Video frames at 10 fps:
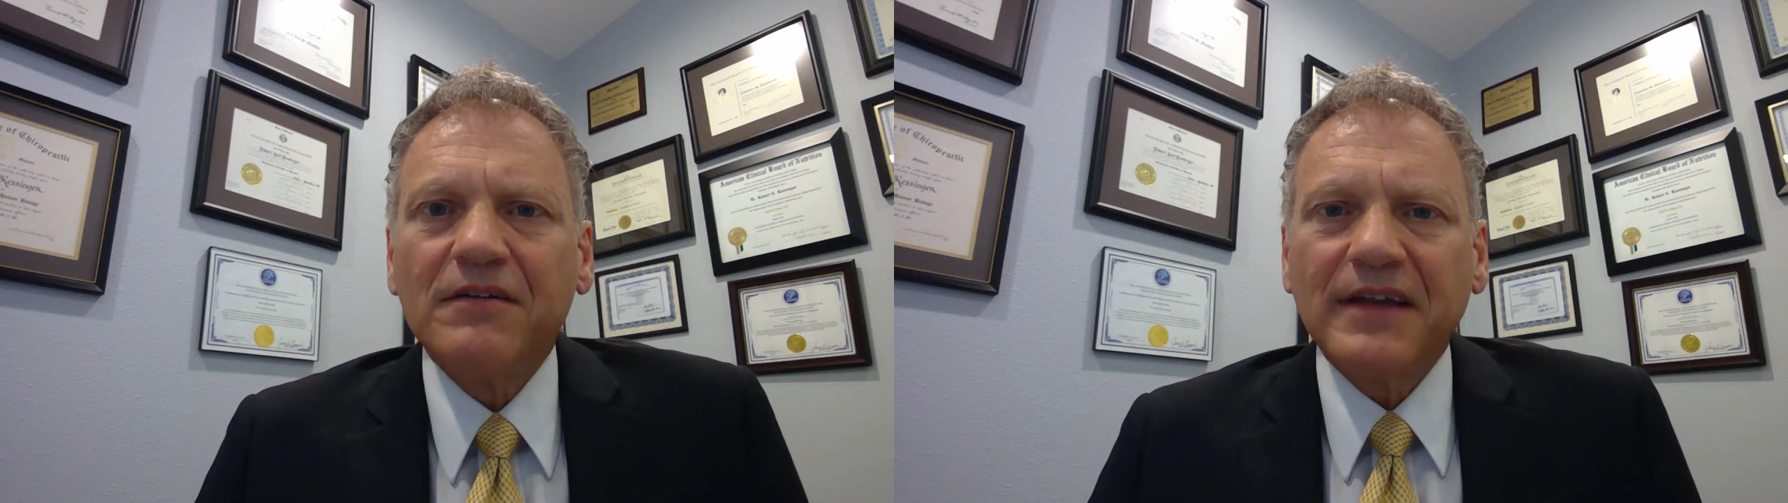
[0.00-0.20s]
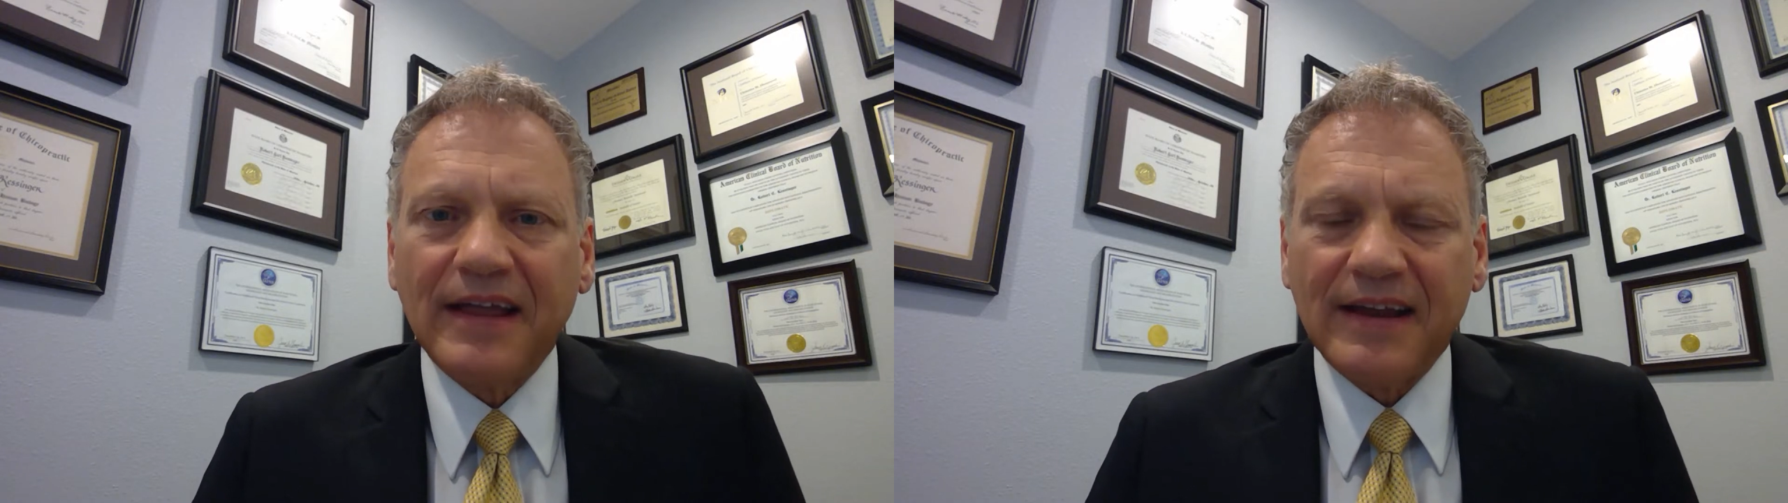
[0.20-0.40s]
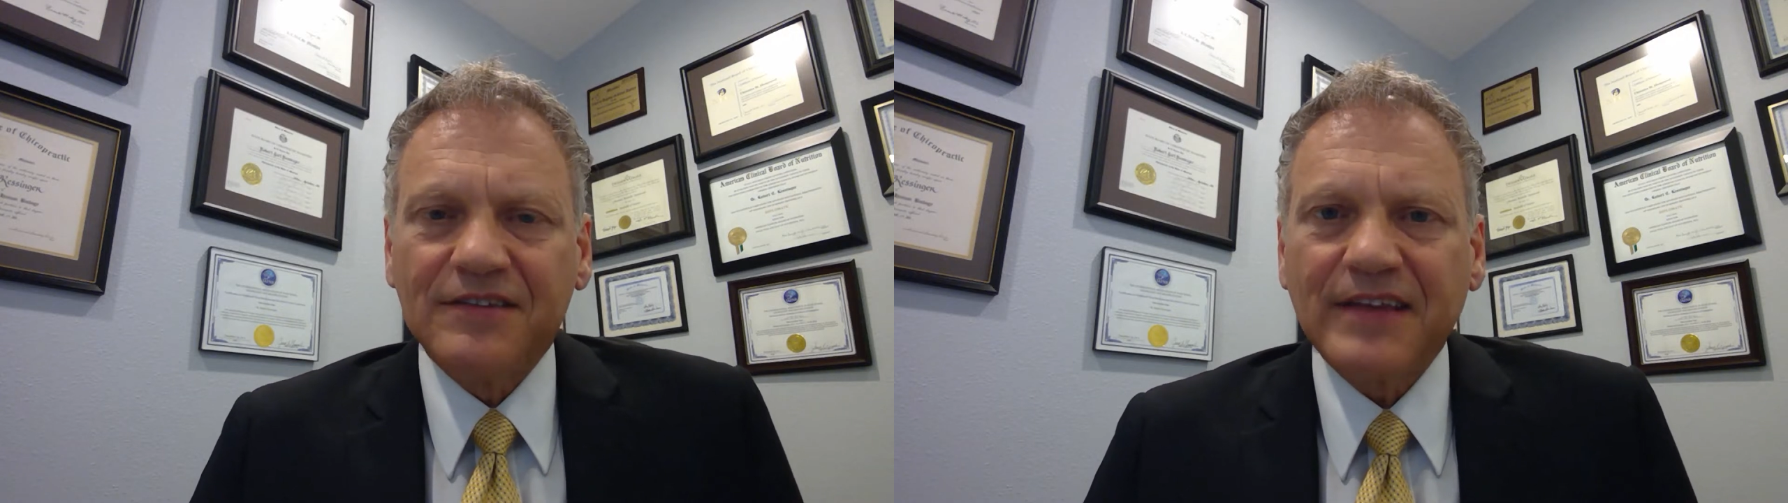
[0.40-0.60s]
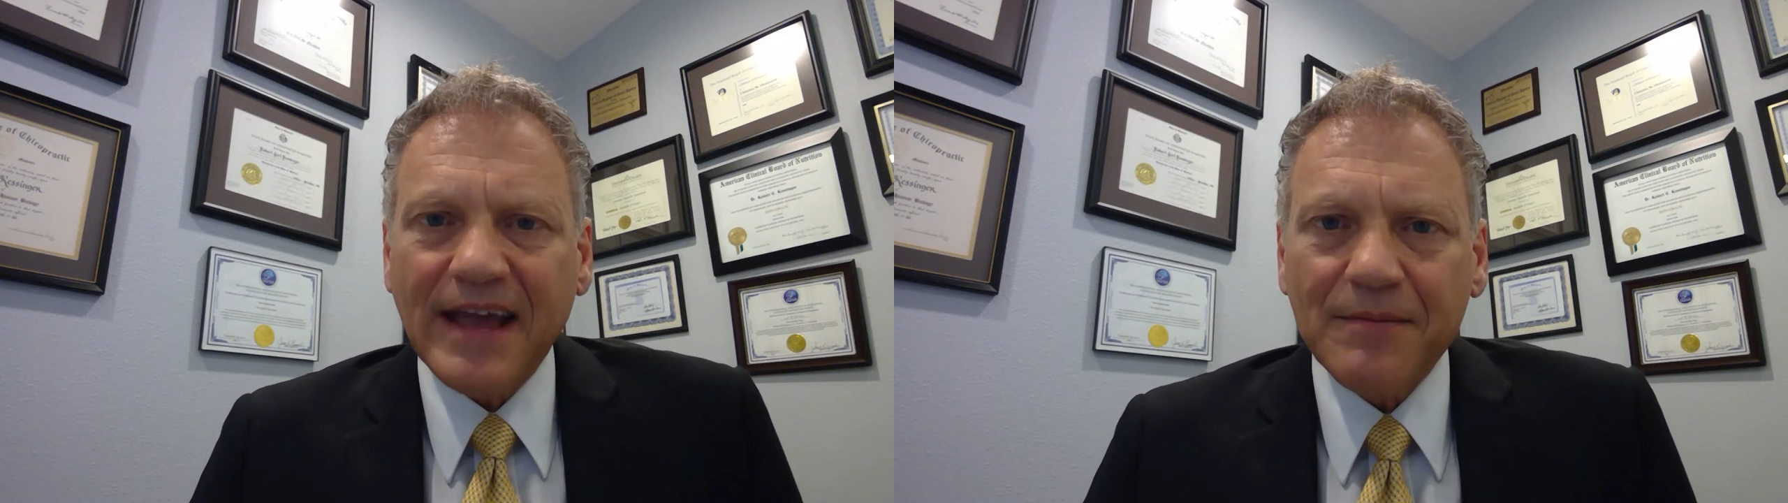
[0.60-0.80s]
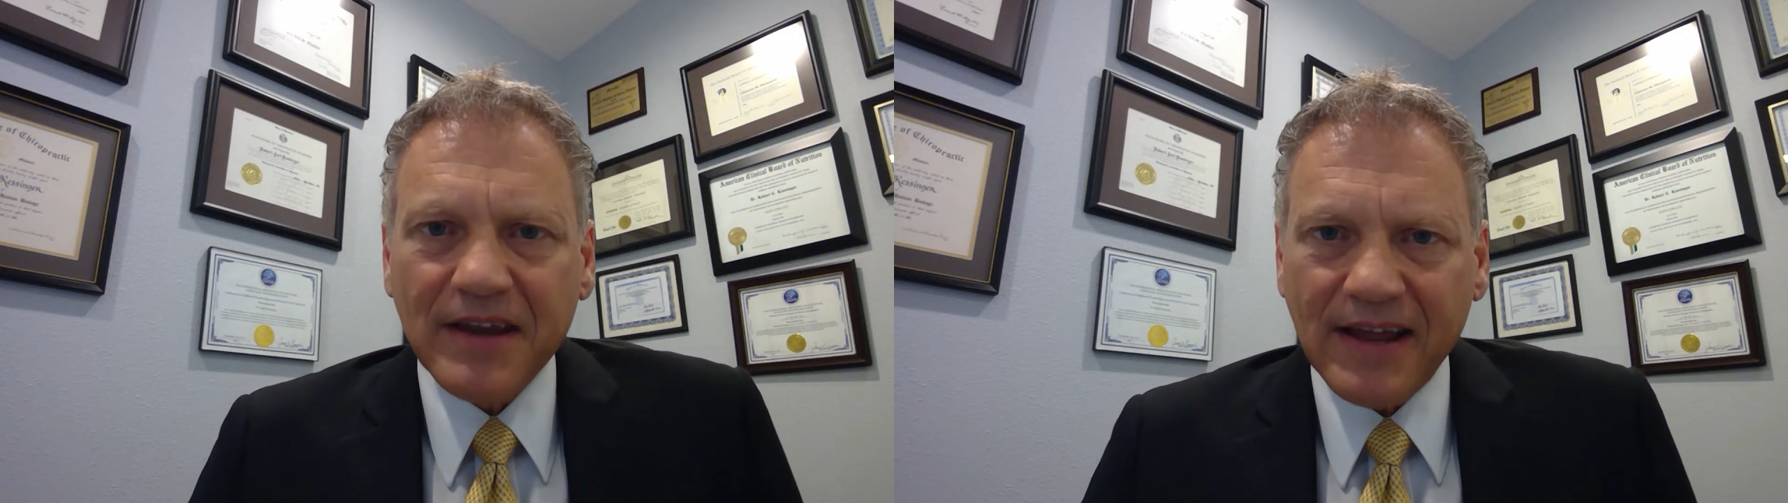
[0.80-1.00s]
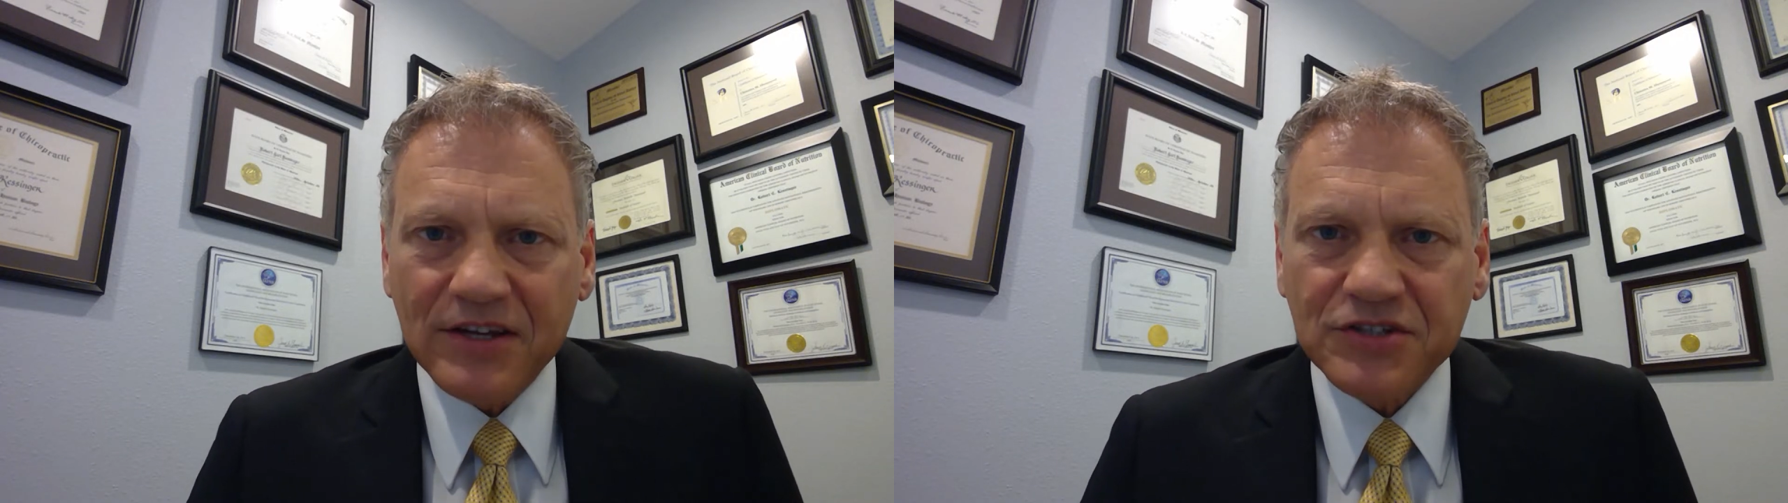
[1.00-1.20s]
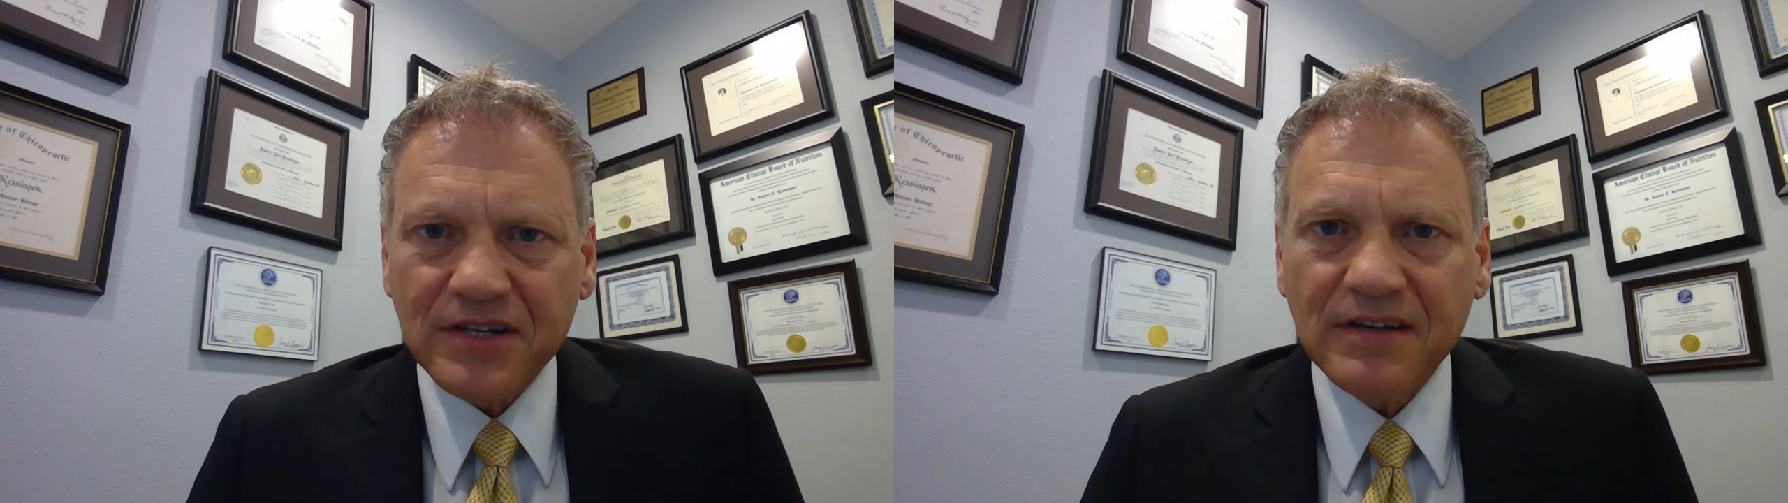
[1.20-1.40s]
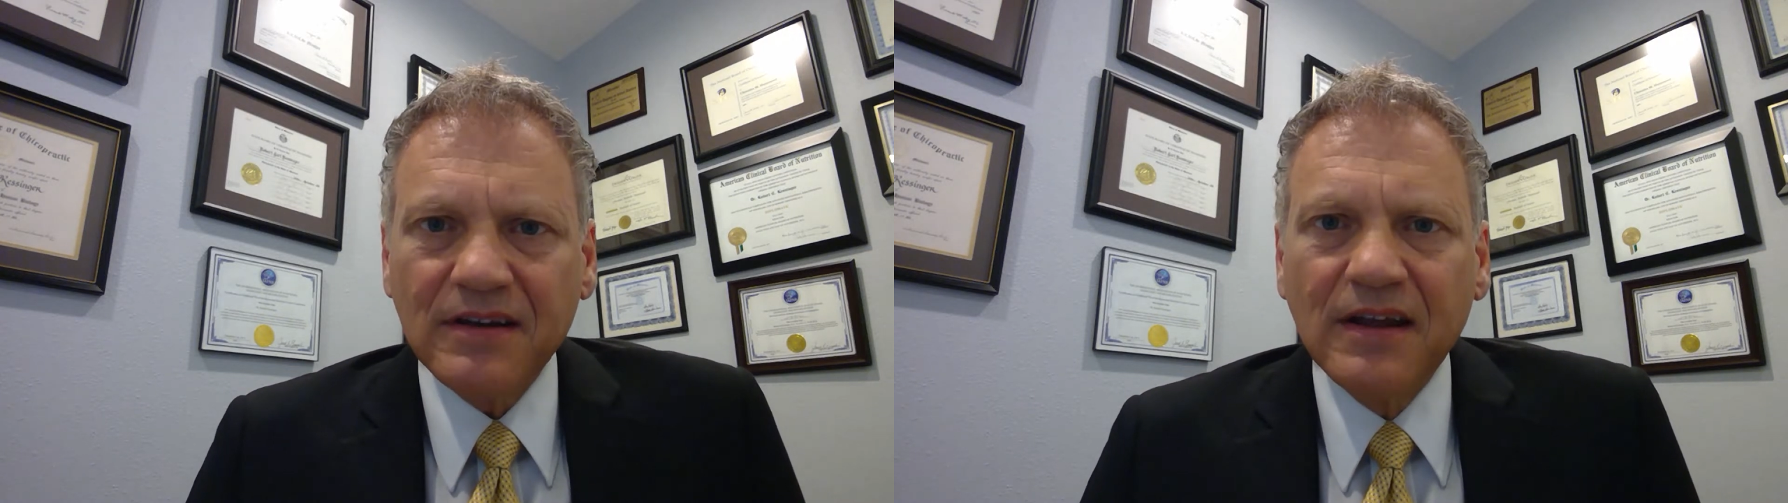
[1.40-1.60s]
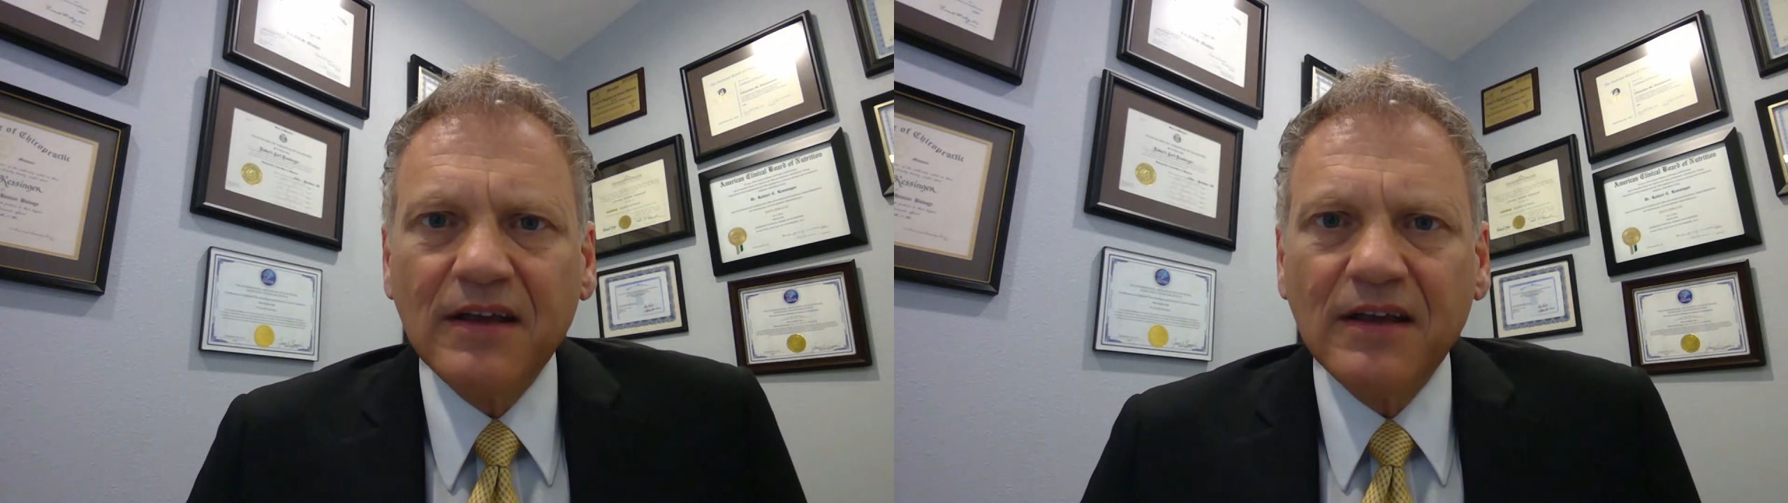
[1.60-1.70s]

an examination